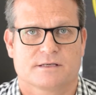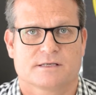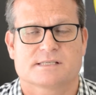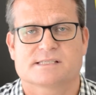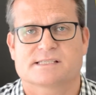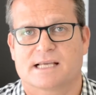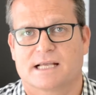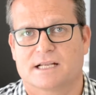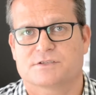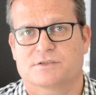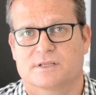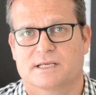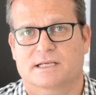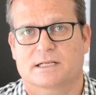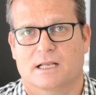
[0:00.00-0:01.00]
sell it
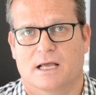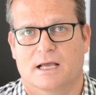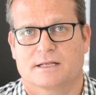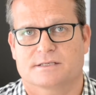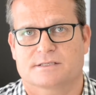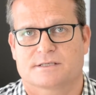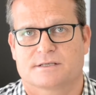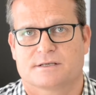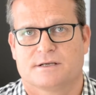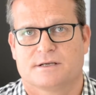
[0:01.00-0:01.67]
to their client,